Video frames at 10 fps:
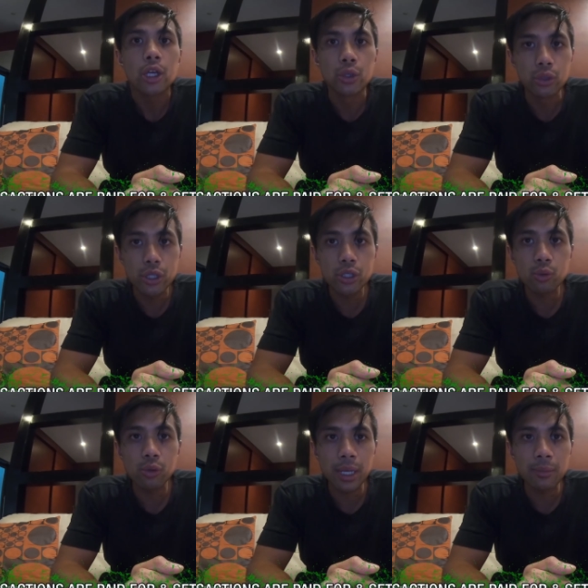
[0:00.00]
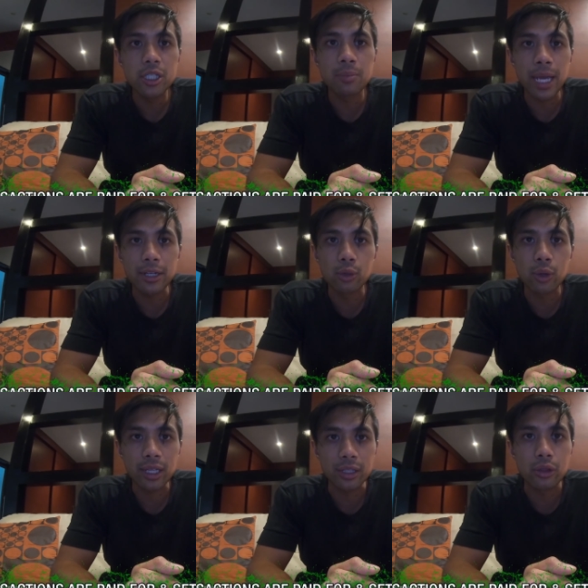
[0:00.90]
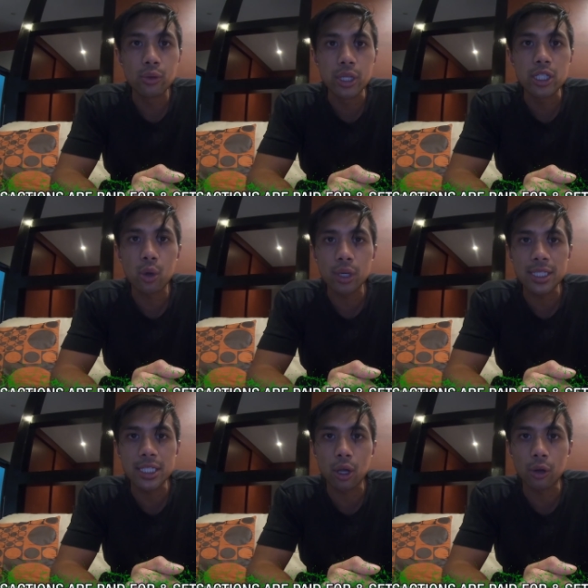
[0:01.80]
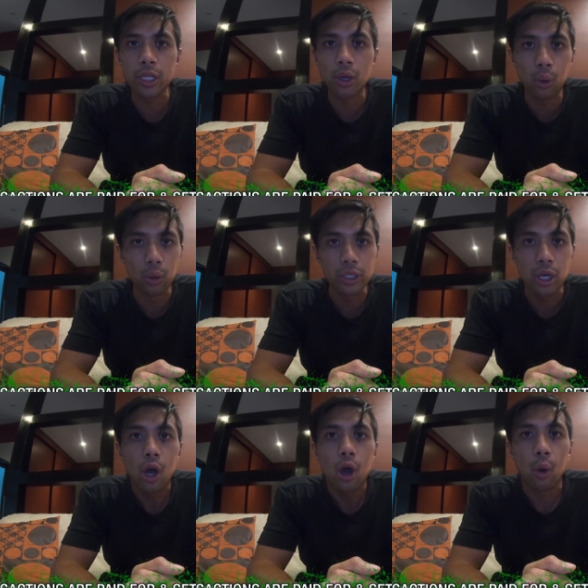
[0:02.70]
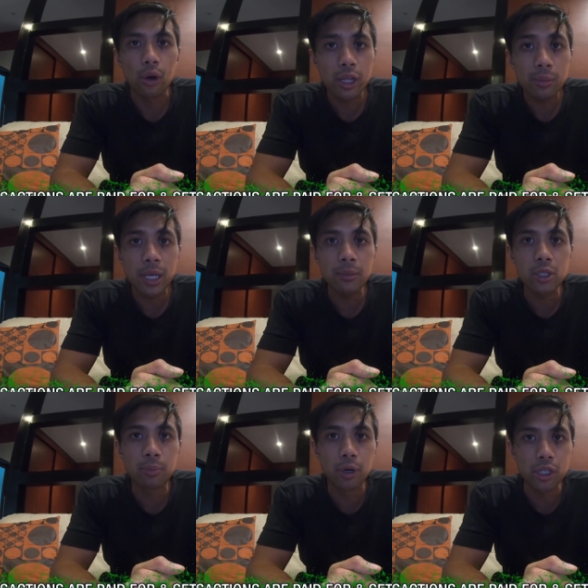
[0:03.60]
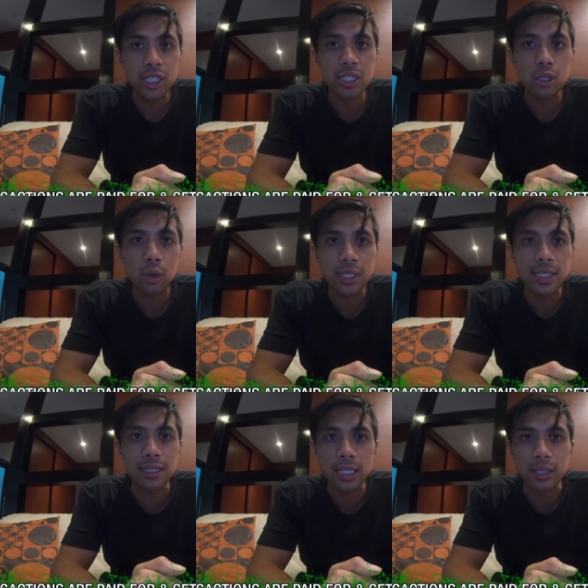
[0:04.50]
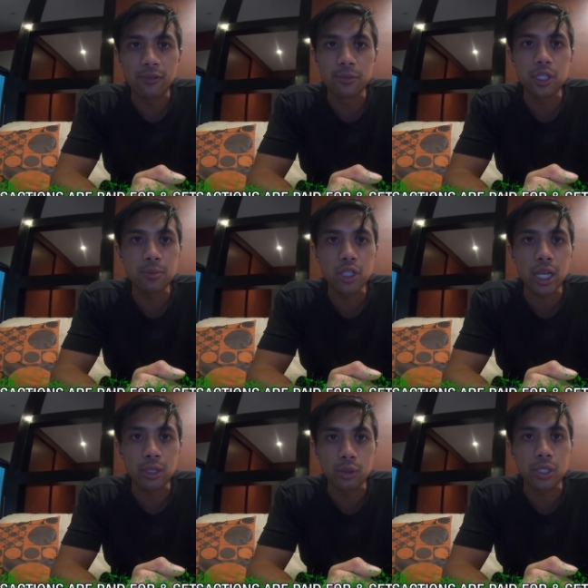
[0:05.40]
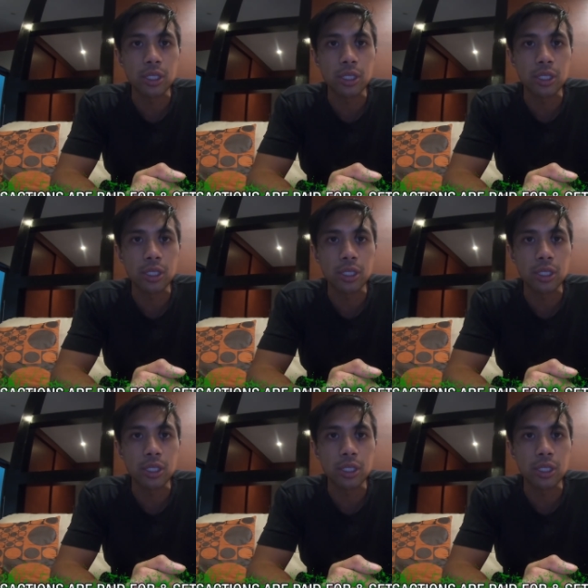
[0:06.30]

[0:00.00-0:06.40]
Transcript: Users will be able to pay directly through the tokens they already hold, or they'll be able to purchase the tokens they need from ShipChain using